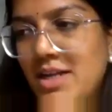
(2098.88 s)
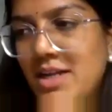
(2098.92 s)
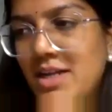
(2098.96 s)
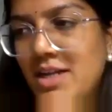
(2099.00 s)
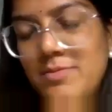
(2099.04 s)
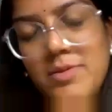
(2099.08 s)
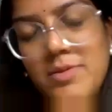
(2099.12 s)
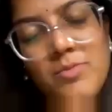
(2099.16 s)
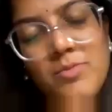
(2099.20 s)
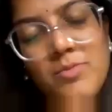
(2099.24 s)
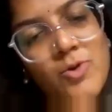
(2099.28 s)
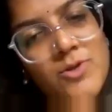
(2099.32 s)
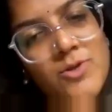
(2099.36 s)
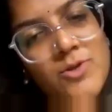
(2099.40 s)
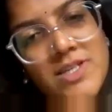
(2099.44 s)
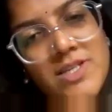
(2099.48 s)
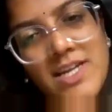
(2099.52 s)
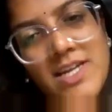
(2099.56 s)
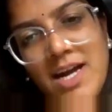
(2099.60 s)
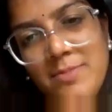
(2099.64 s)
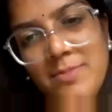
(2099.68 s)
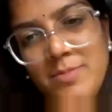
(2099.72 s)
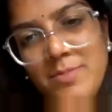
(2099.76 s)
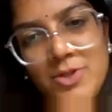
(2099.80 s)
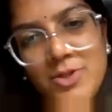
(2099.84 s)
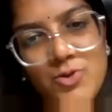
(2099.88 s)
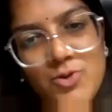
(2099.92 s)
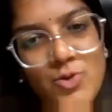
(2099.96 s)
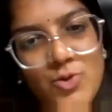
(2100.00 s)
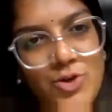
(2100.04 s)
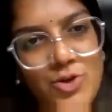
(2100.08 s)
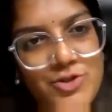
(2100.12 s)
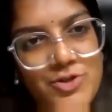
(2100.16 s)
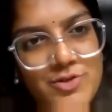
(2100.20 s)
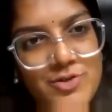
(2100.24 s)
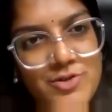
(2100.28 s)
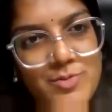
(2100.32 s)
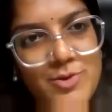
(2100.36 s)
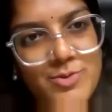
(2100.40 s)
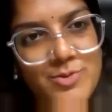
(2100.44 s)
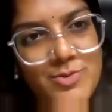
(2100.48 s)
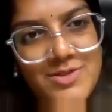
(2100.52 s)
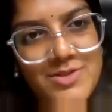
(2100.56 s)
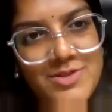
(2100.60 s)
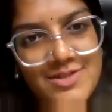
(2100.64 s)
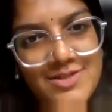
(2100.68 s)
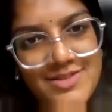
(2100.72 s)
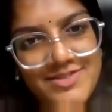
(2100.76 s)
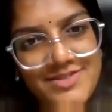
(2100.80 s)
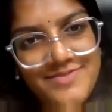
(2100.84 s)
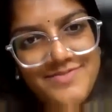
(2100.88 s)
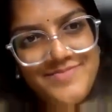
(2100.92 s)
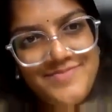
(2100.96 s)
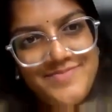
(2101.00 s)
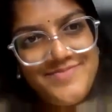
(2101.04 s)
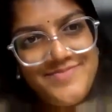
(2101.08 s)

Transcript: I'll be more than happy to contribute, sir.